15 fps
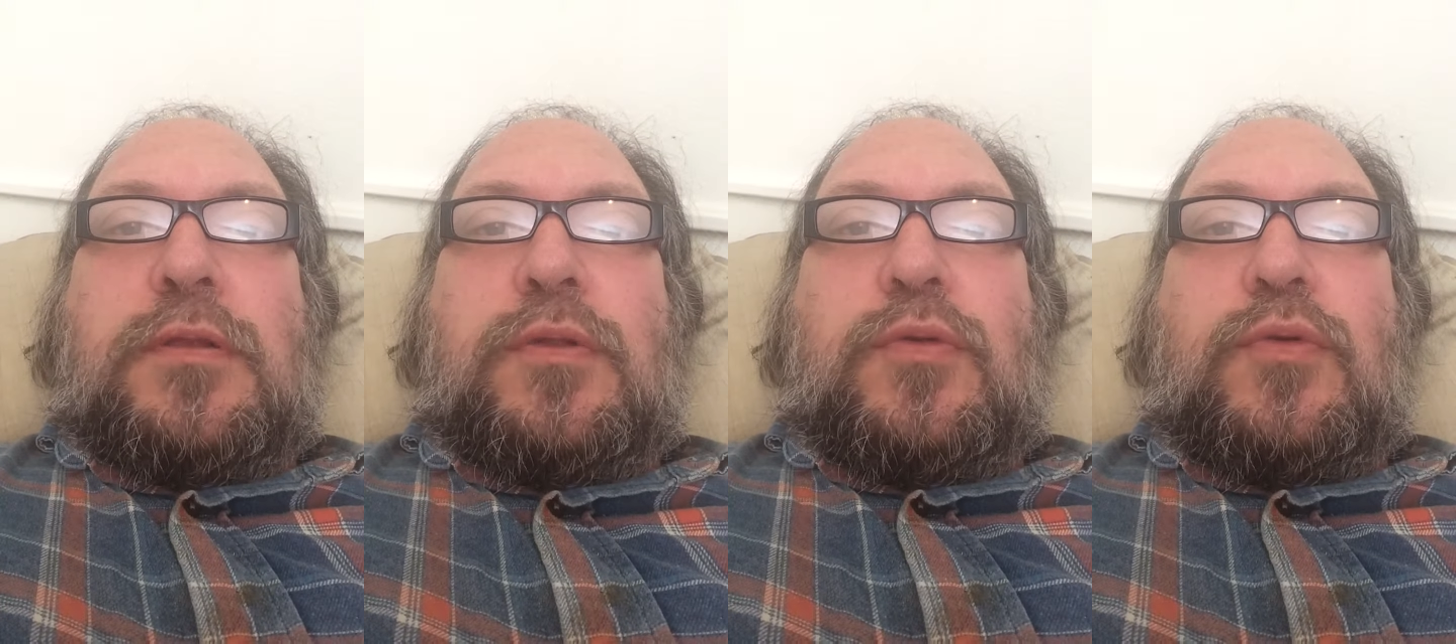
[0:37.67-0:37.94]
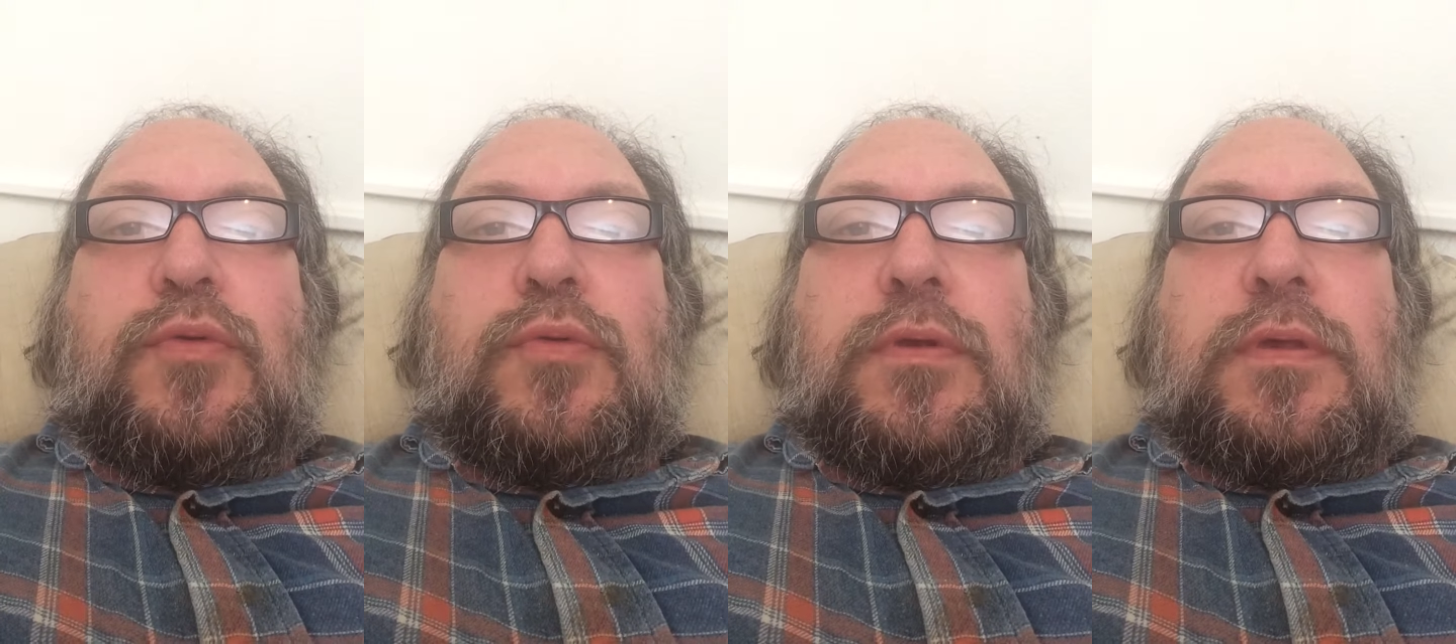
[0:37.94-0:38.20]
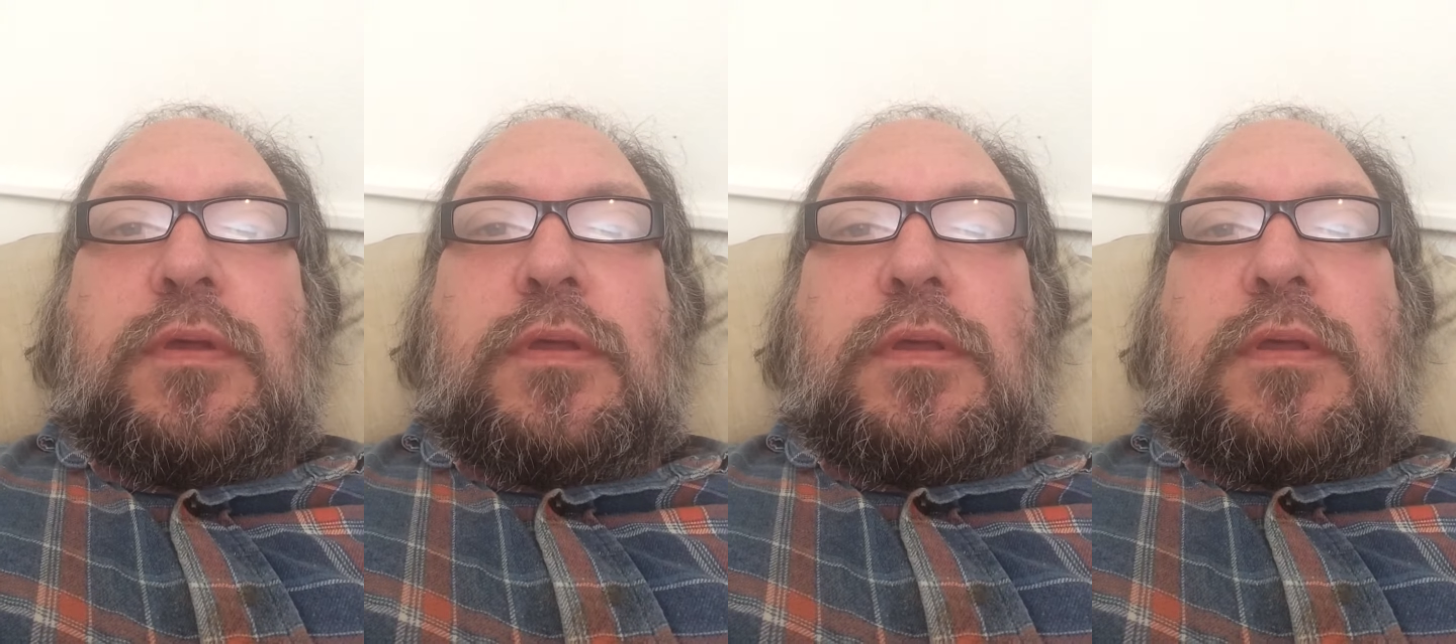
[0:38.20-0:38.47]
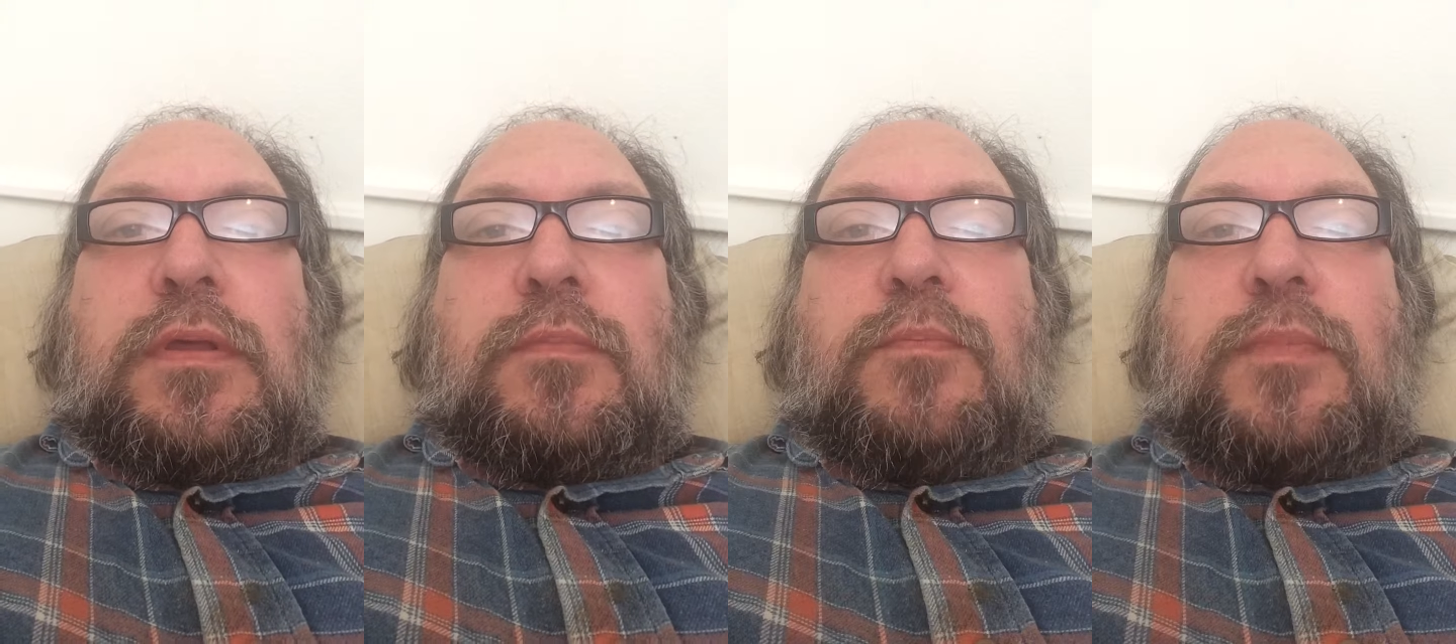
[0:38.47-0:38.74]
do.
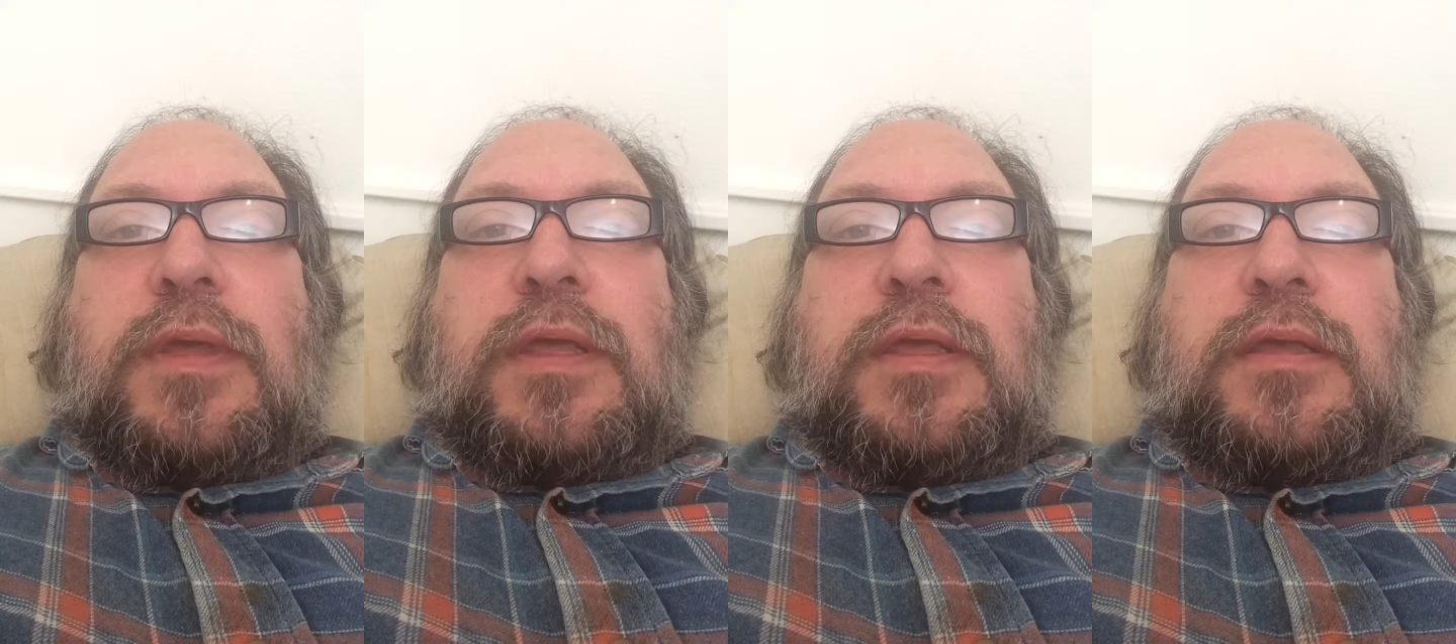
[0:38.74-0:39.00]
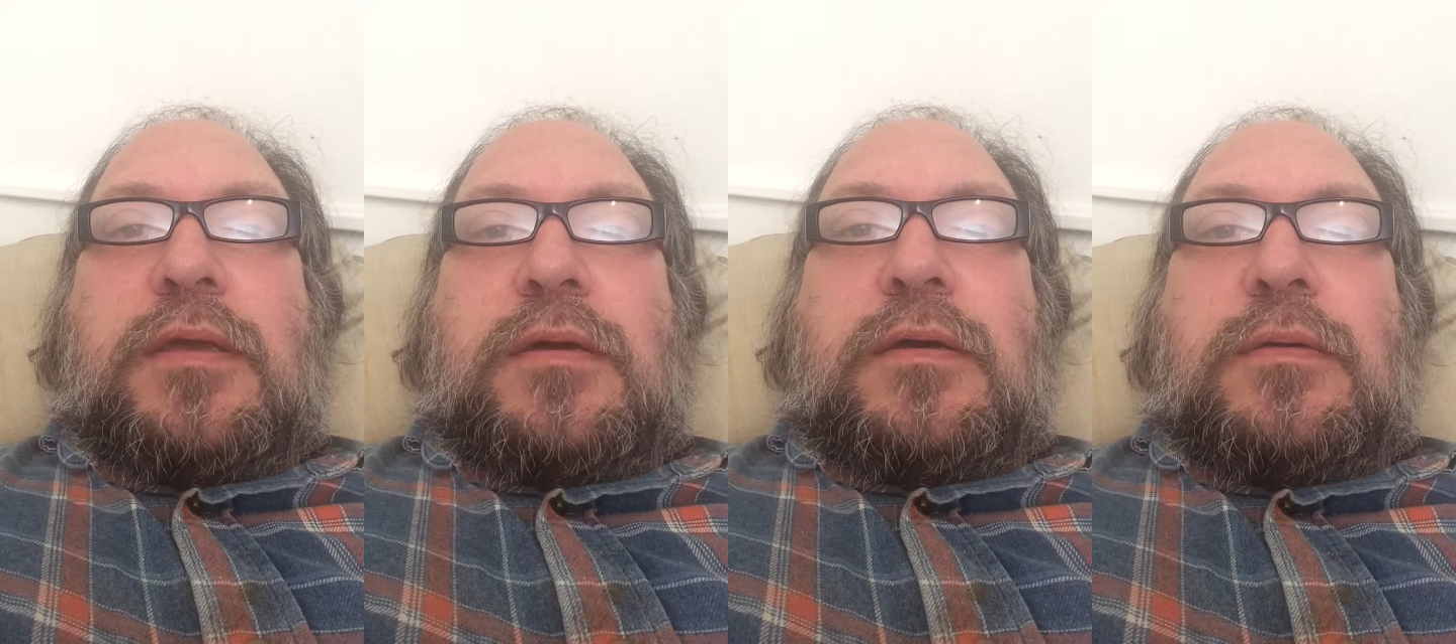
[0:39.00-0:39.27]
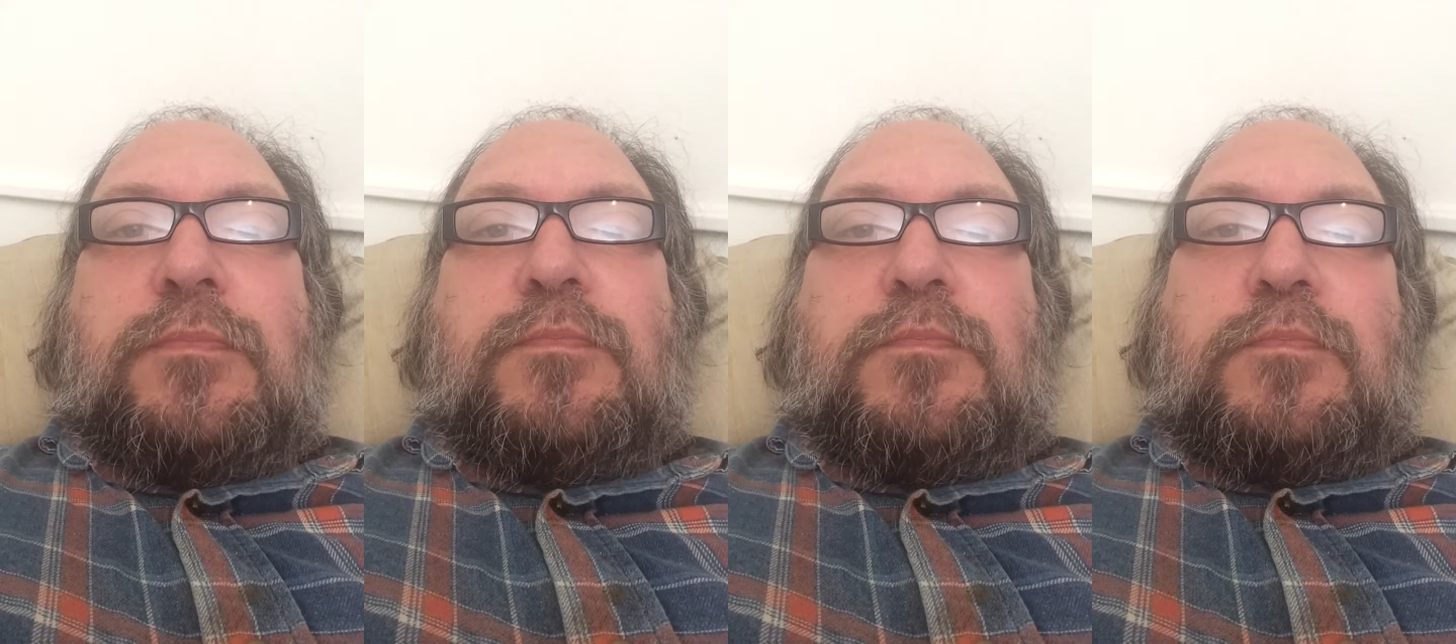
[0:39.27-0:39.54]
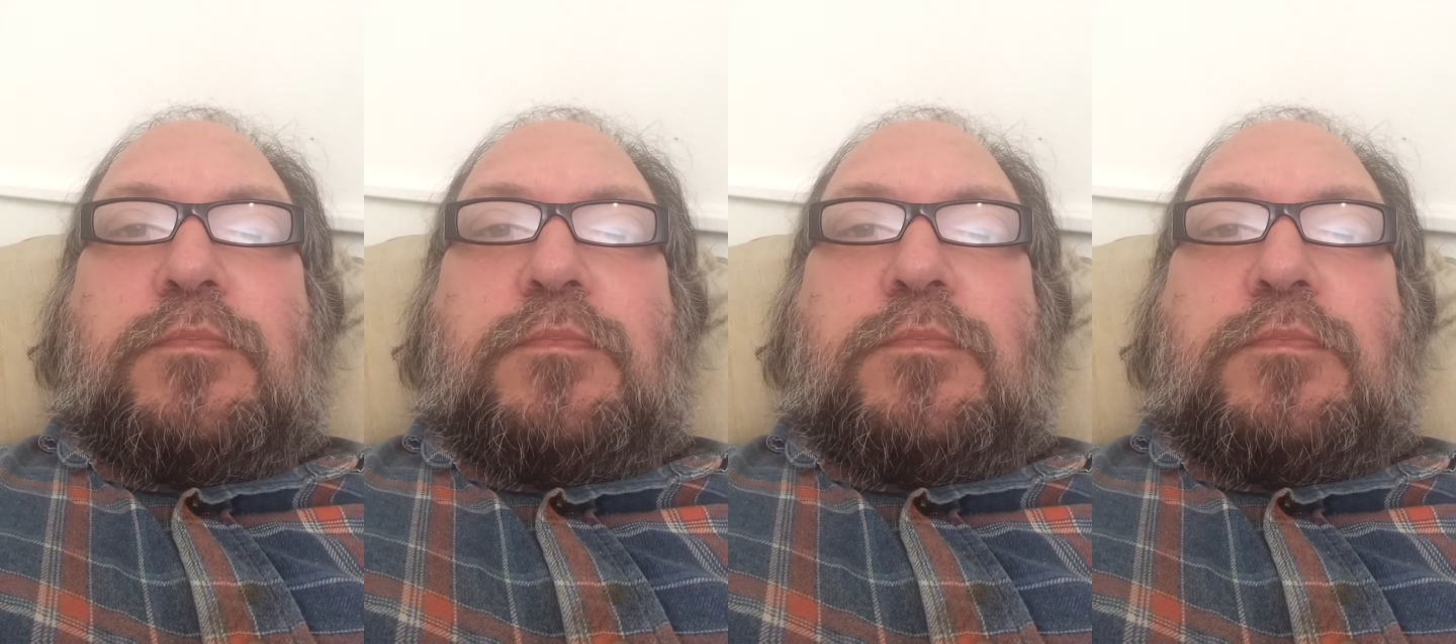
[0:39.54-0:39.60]
Make a